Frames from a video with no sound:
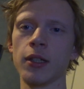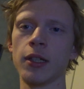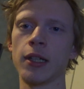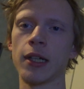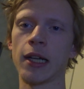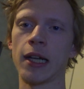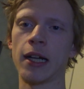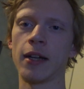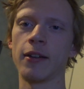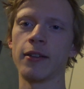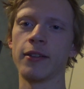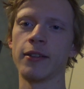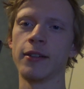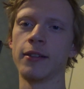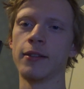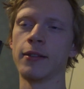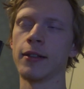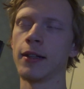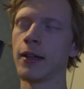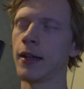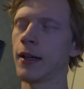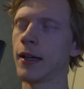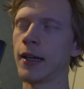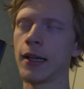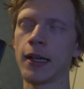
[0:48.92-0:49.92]

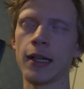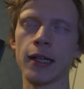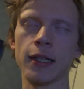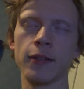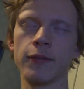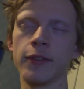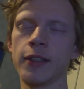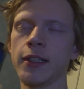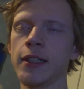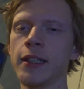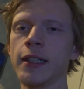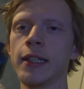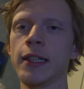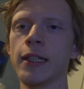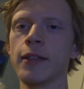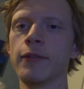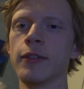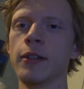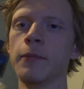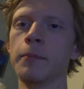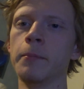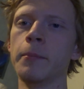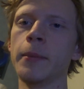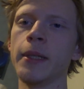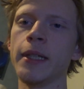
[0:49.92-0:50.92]
Have you
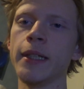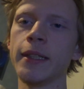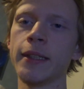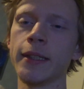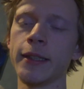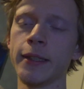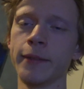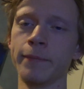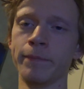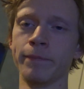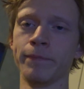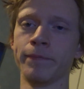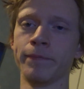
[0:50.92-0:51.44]
even met?